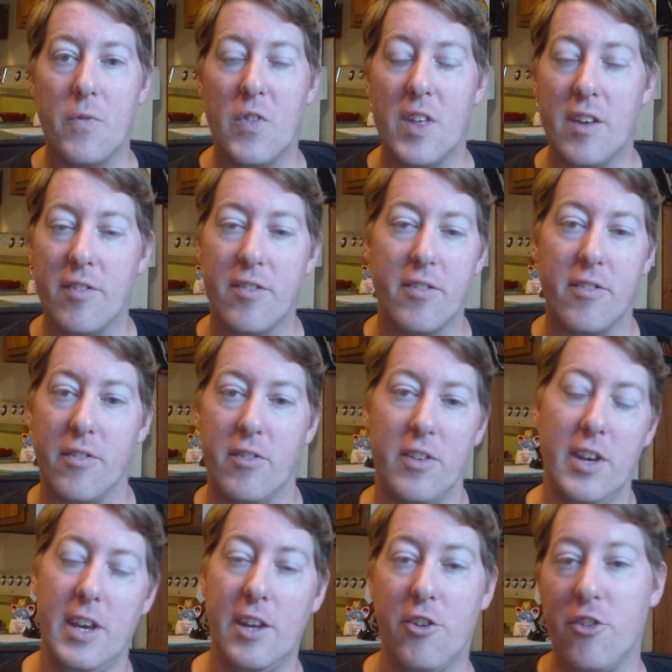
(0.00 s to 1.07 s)

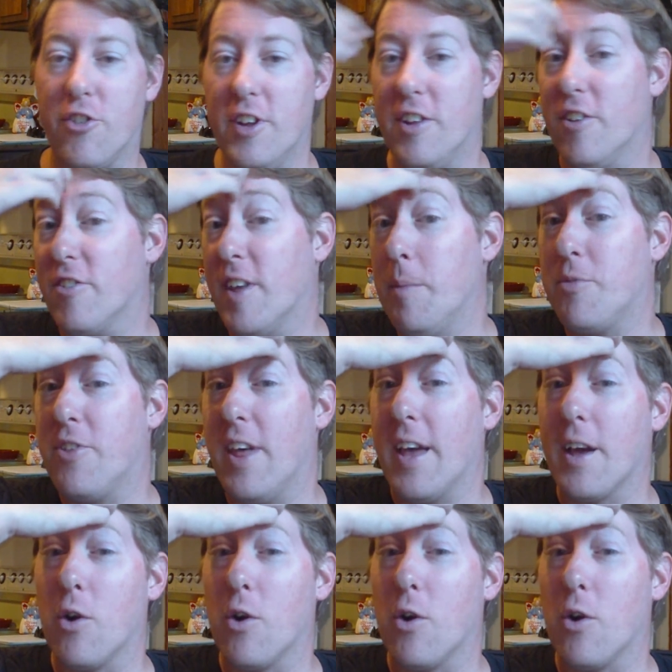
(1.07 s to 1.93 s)
He just keeps saying